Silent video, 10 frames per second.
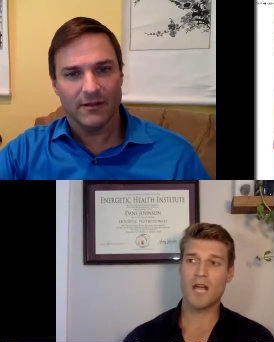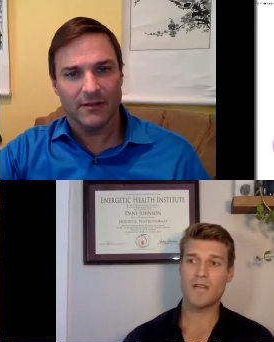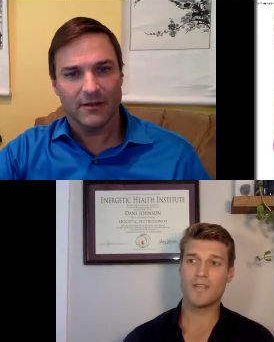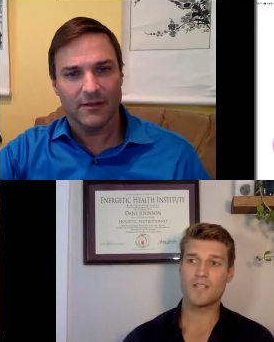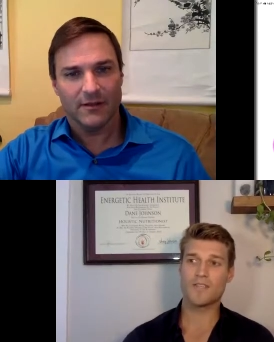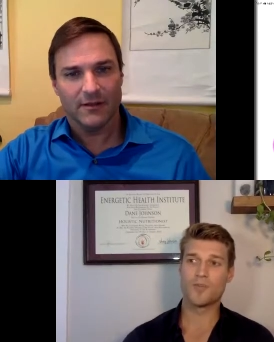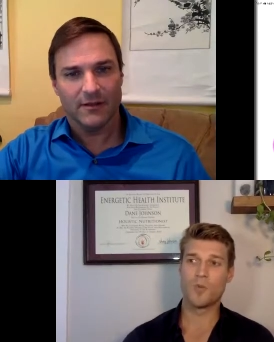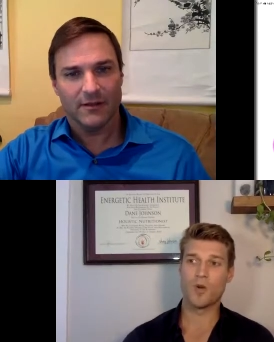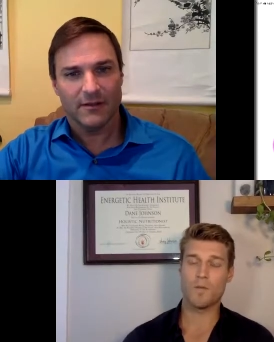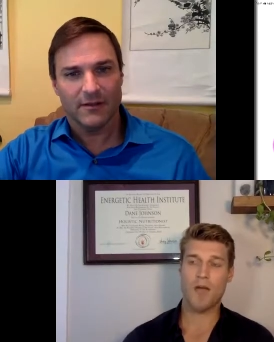Speaker 1: of it's through word
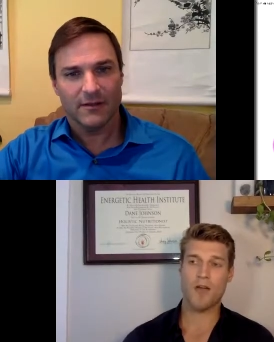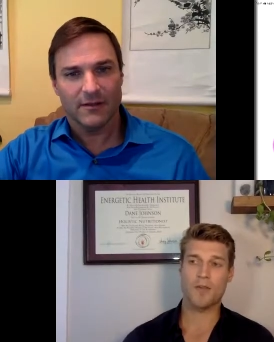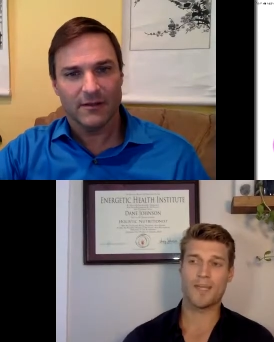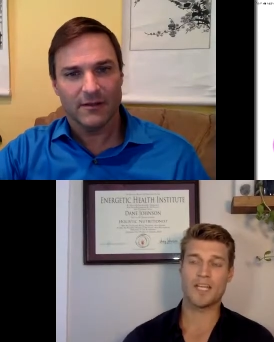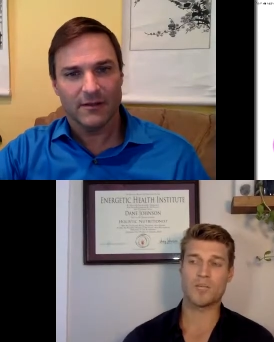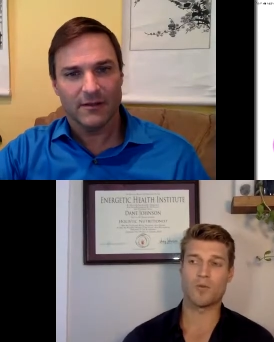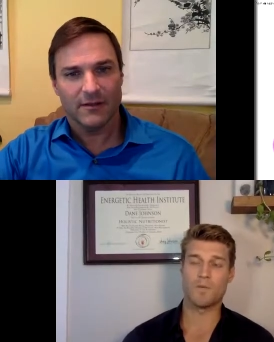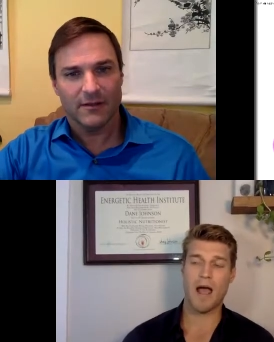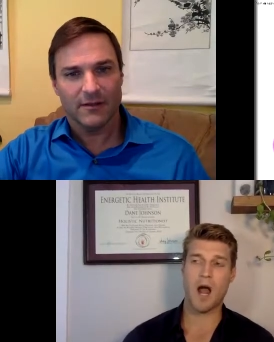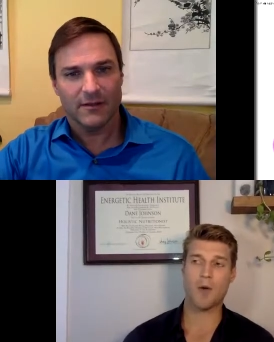of mouth because we're
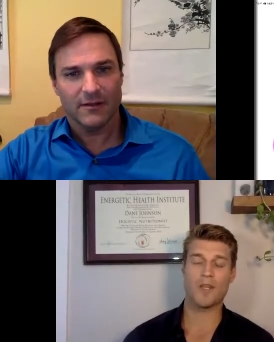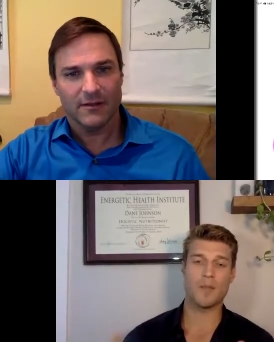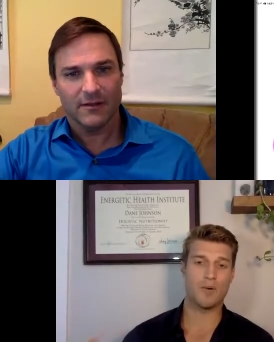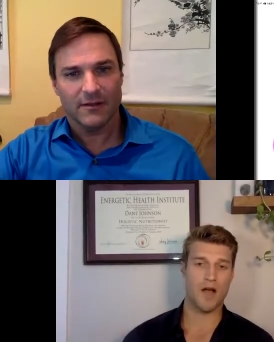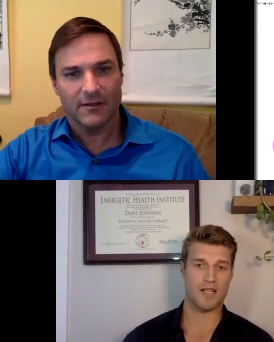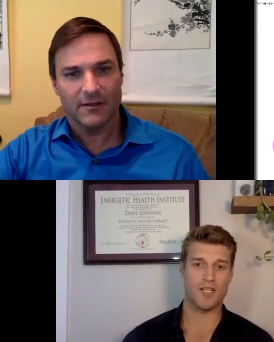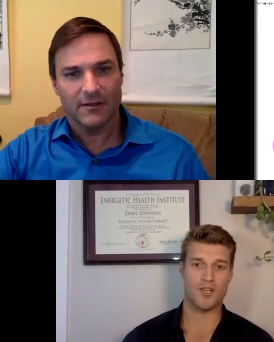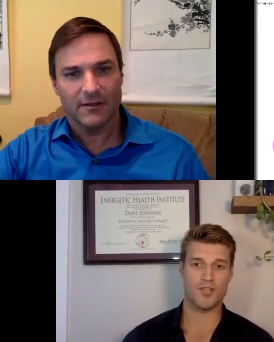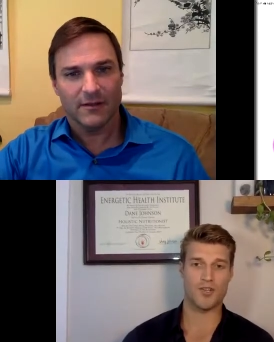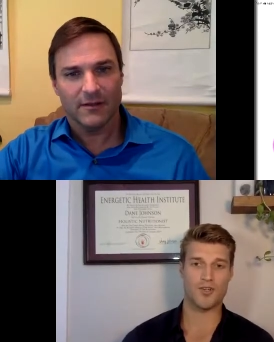empowering the
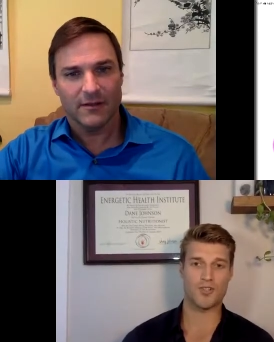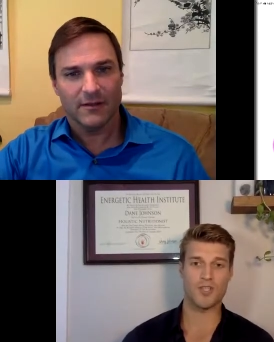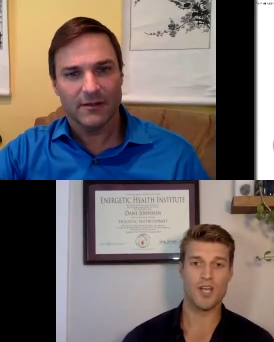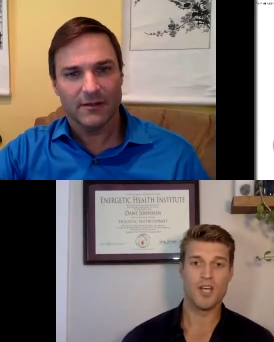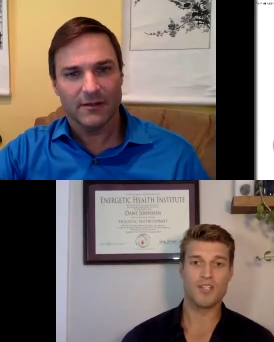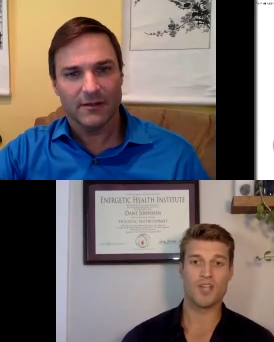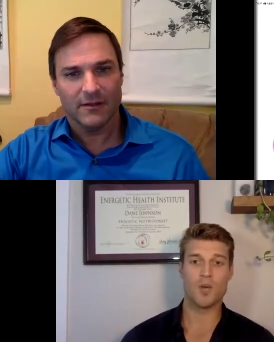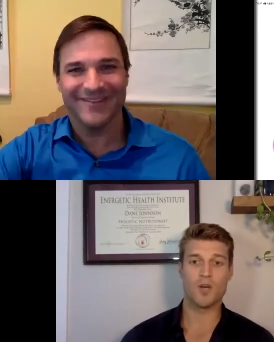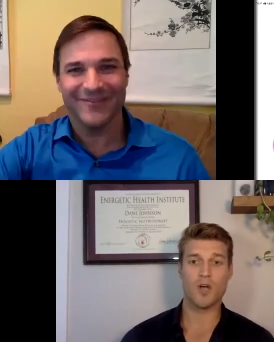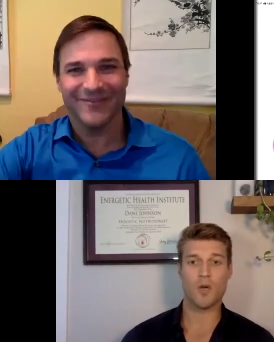practitioners. So we're
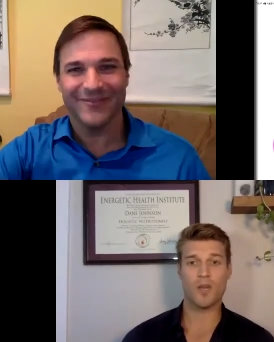going to the